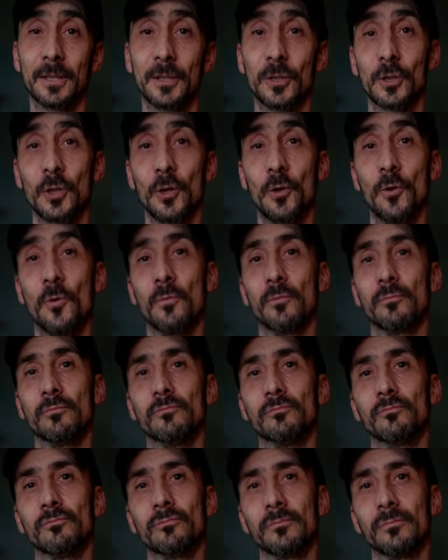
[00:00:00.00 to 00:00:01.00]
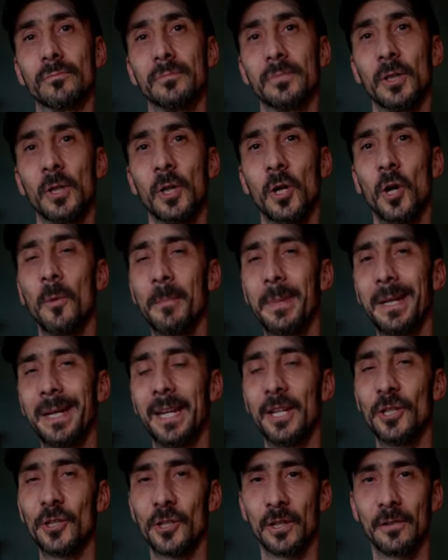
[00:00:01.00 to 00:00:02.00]
So
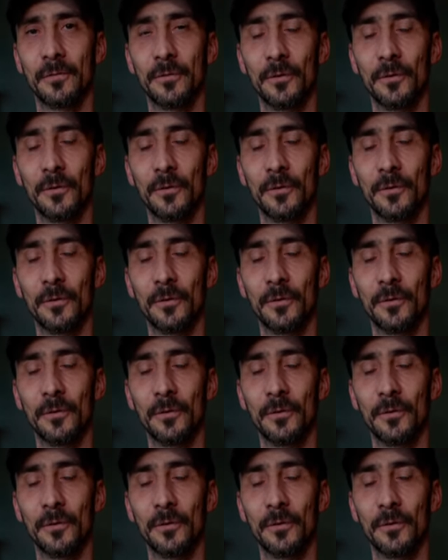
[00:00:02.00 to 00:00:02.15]
combination of